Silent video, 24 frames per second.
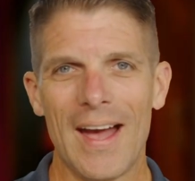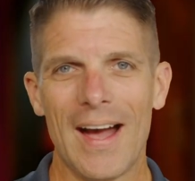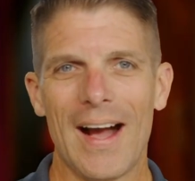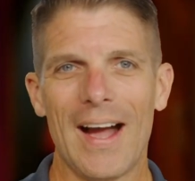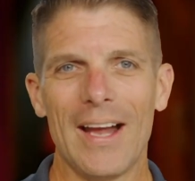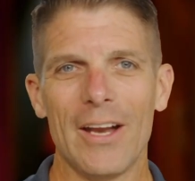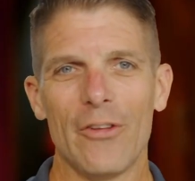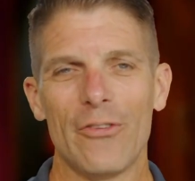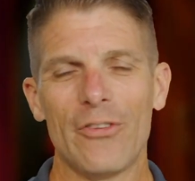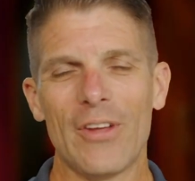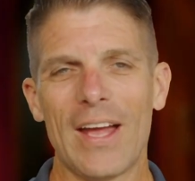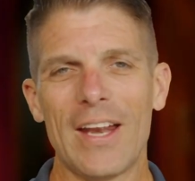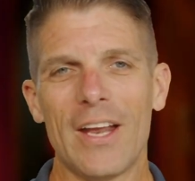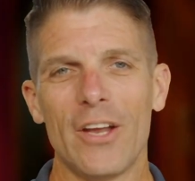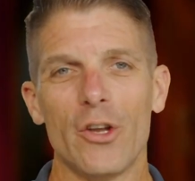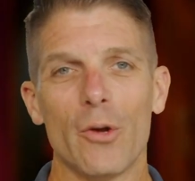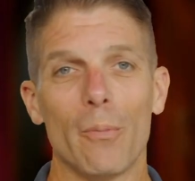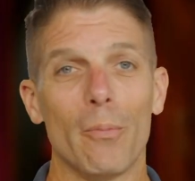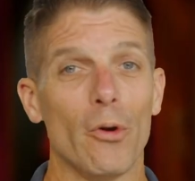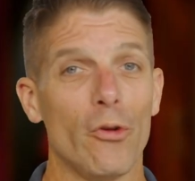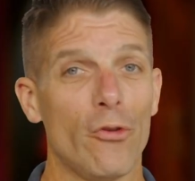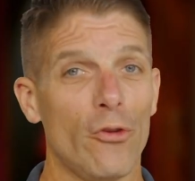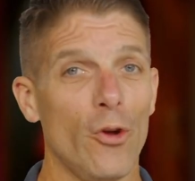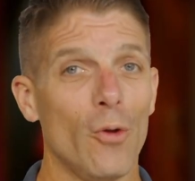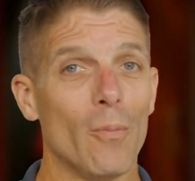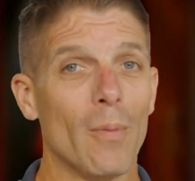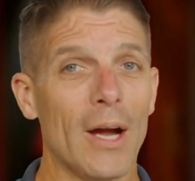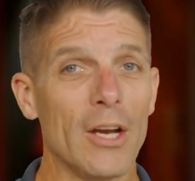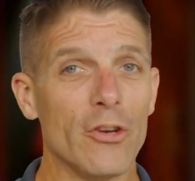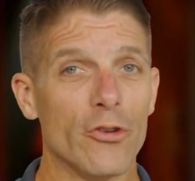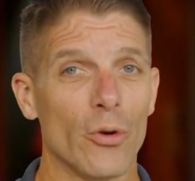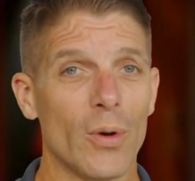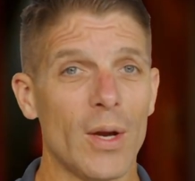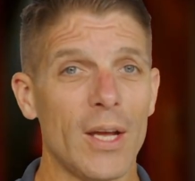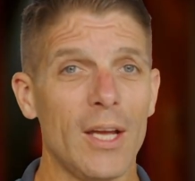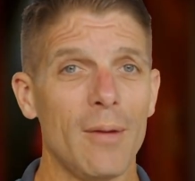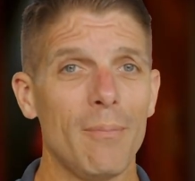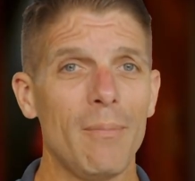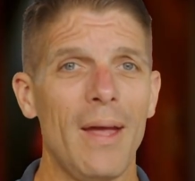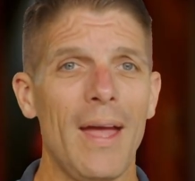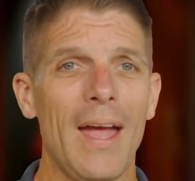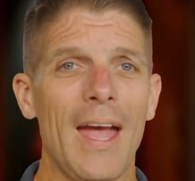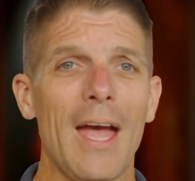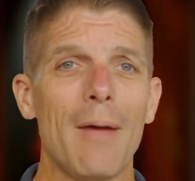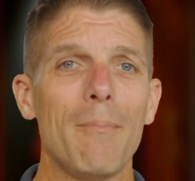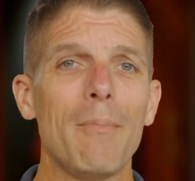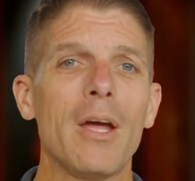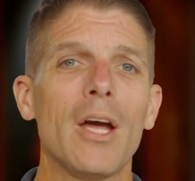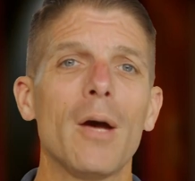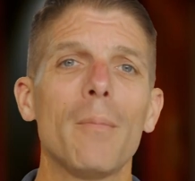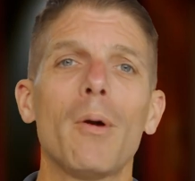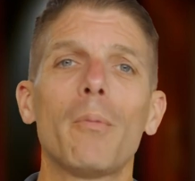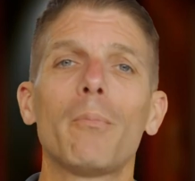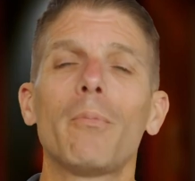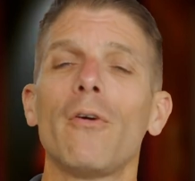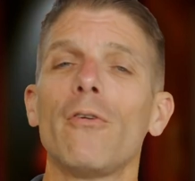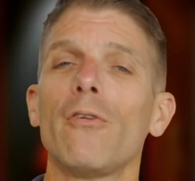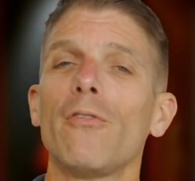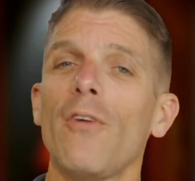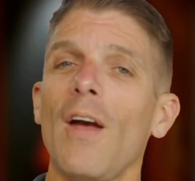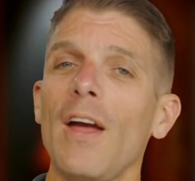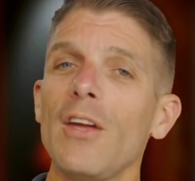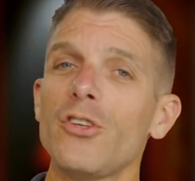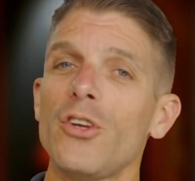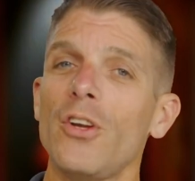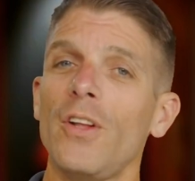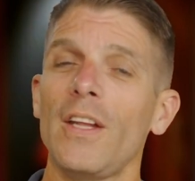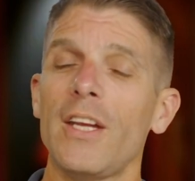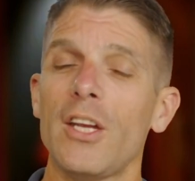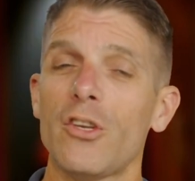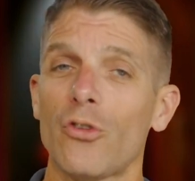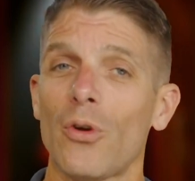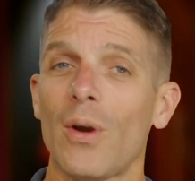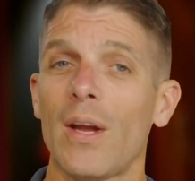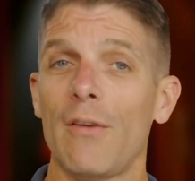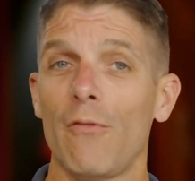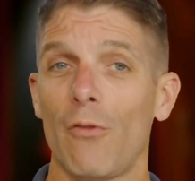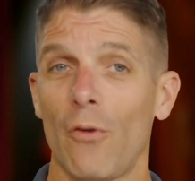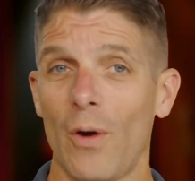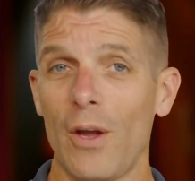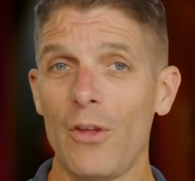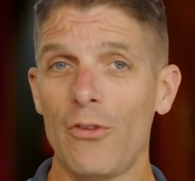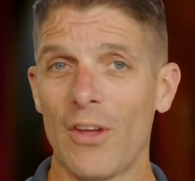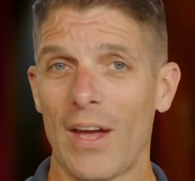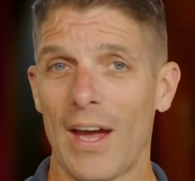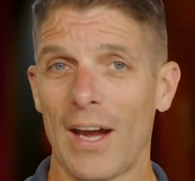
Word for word: I decided to pursue my dream and become a professionally trained voice